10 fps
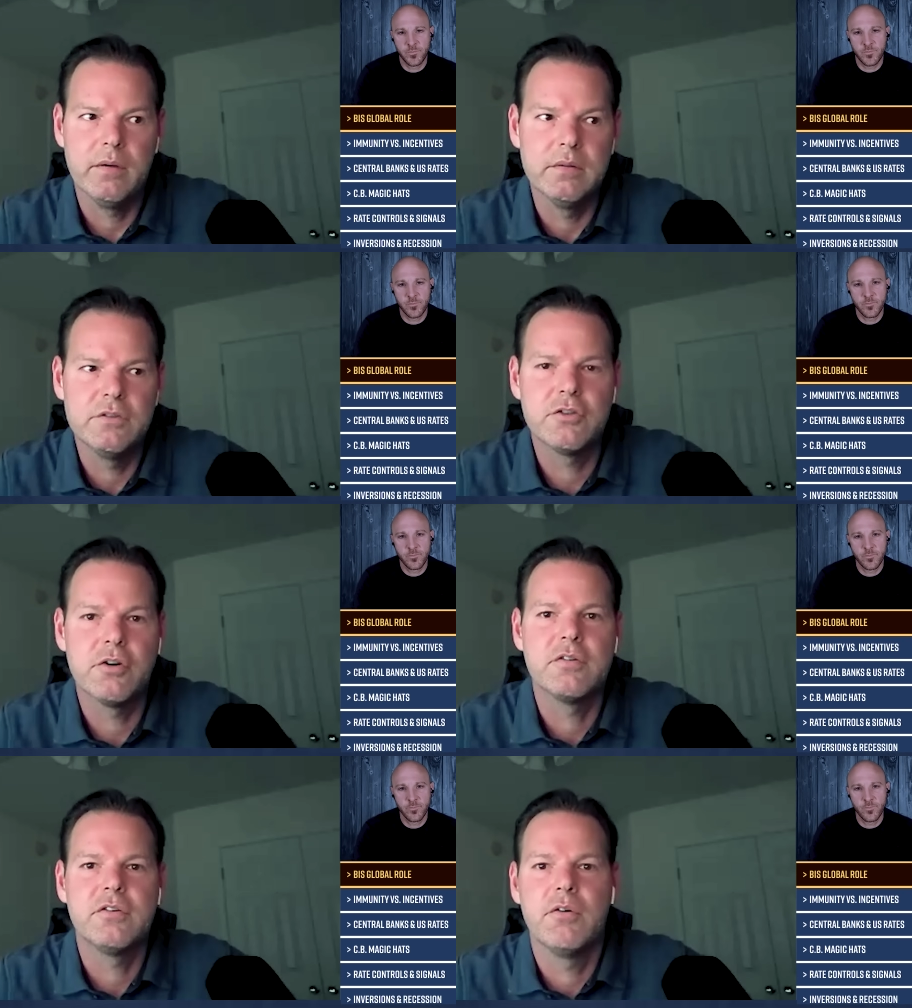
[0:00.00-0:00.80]

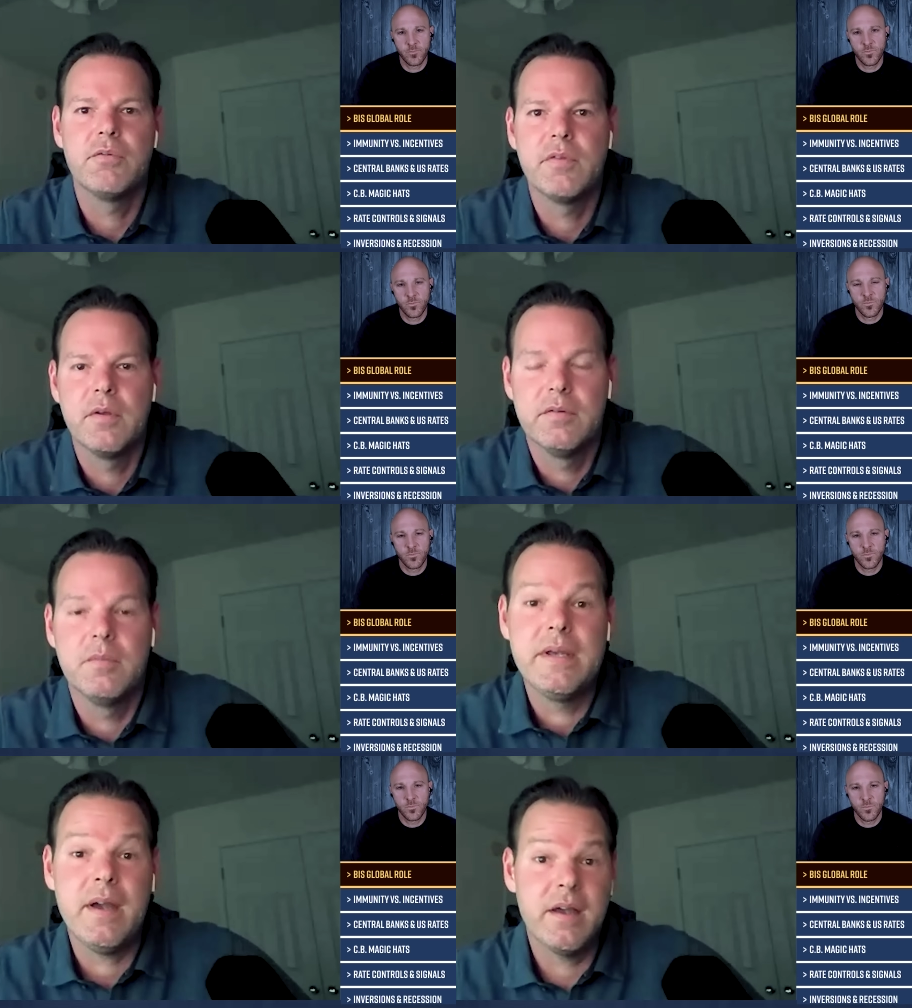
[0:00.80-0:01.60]
Speaker 1: Sure. So the, the
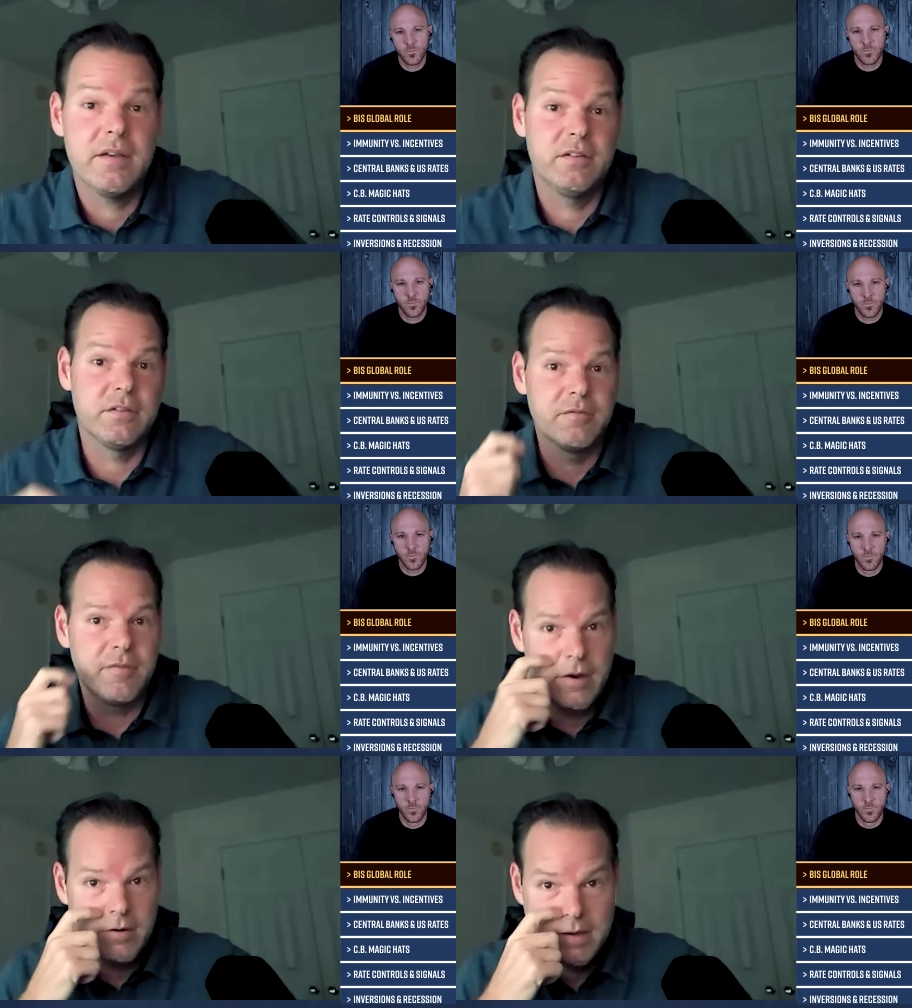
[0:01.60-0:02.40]
B I S is a
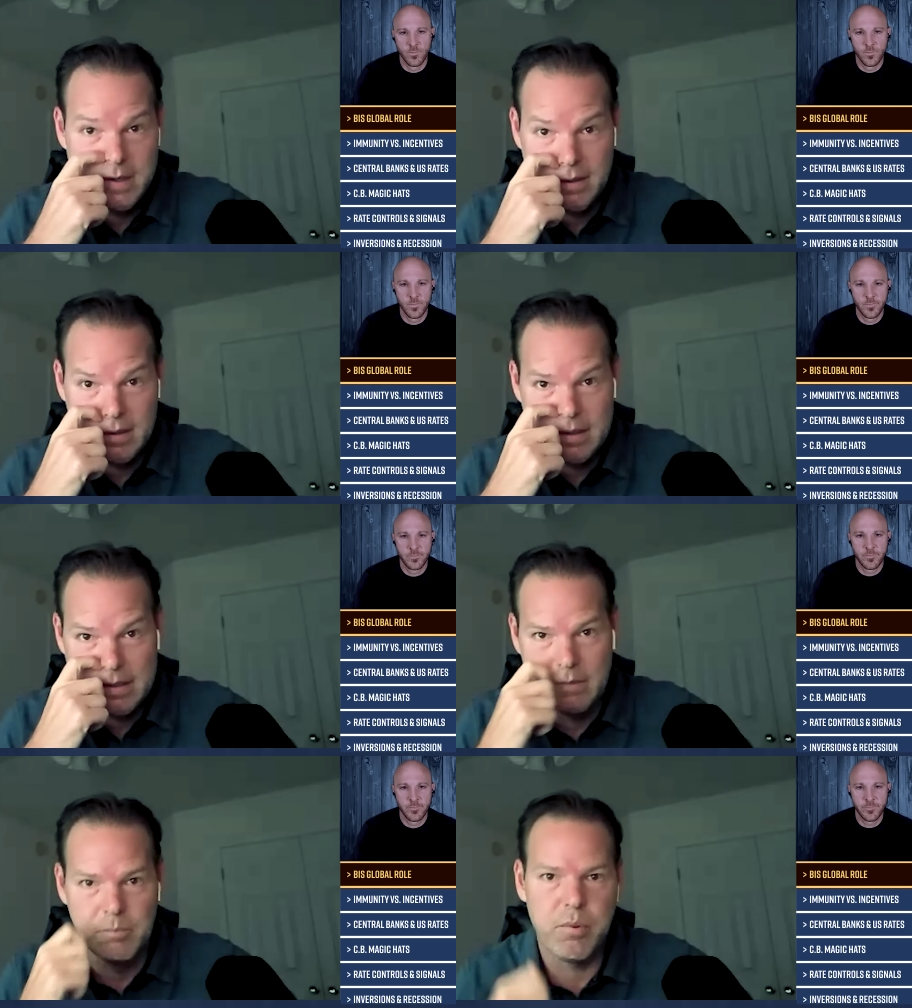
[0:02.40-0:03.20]
very
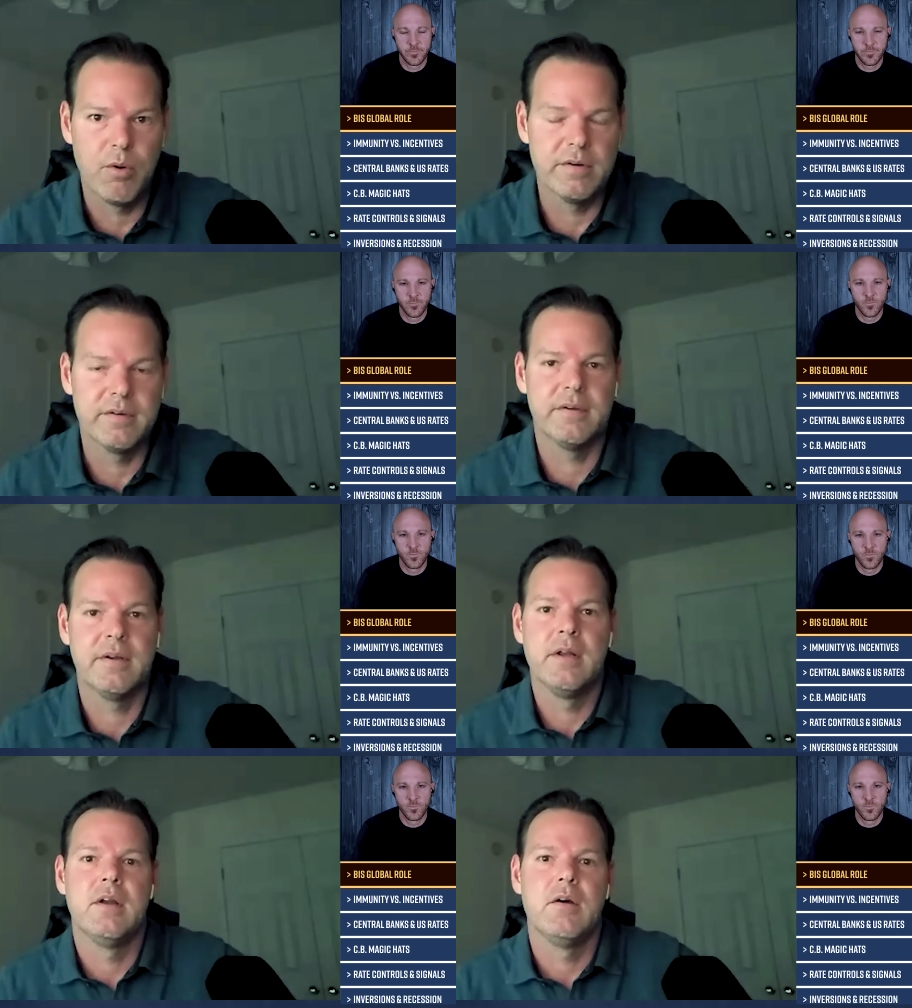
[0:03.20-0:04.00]
important
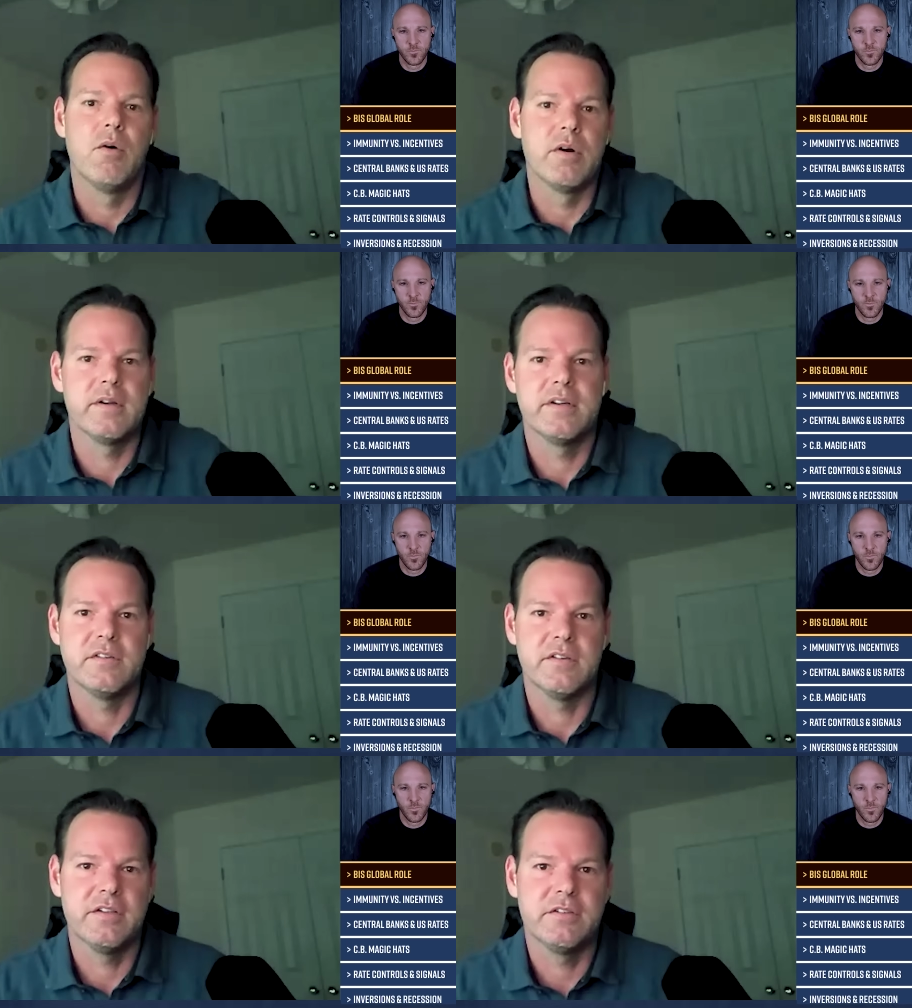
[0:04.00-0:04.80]

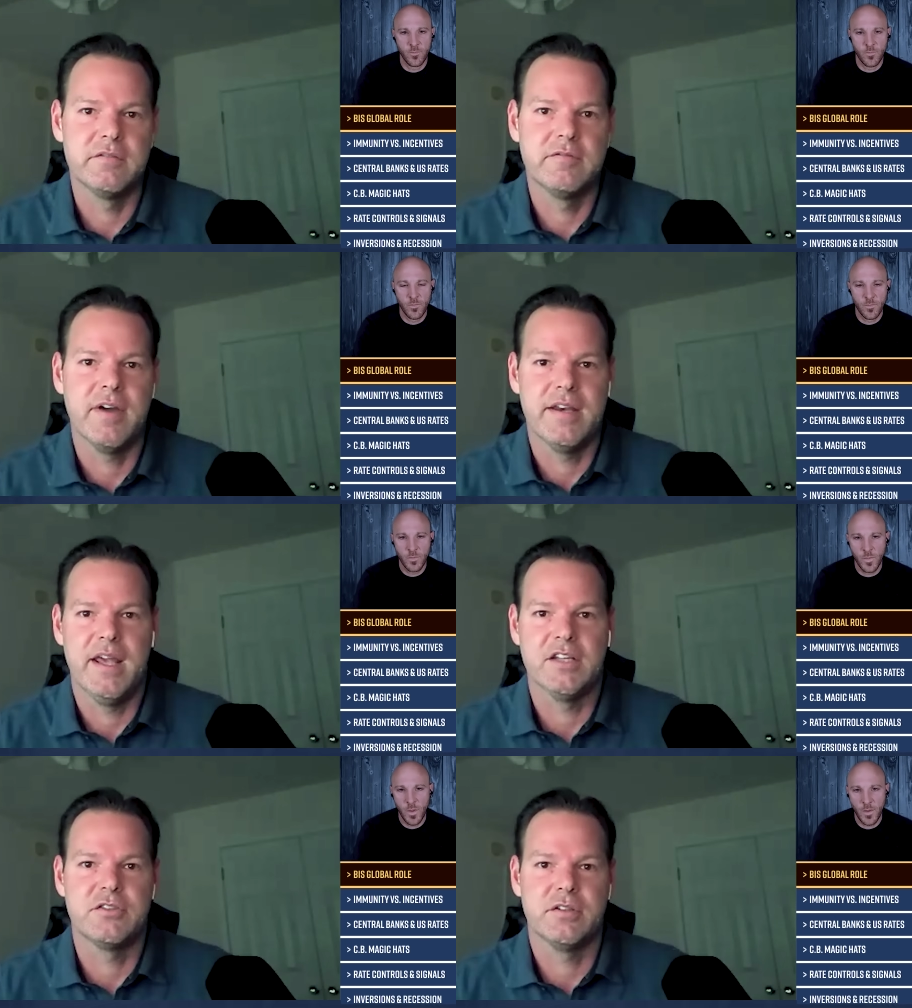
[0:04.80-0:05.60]
organization
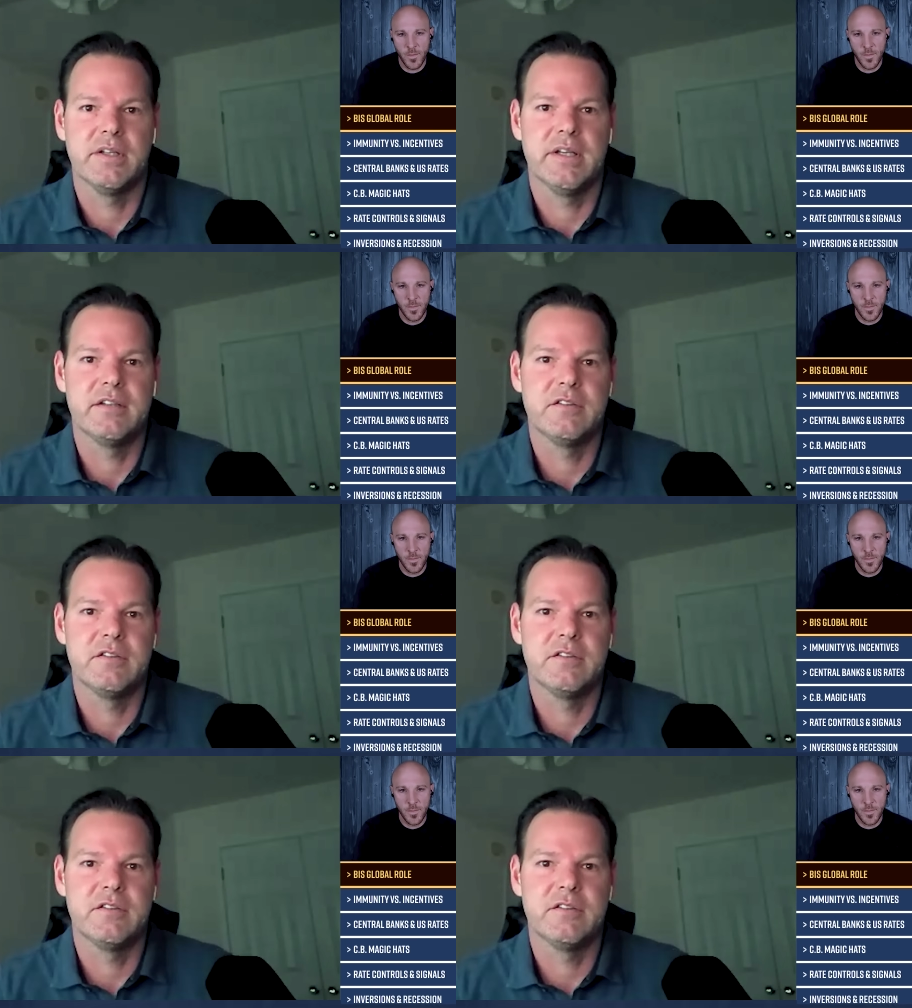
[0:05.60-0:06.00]
financially.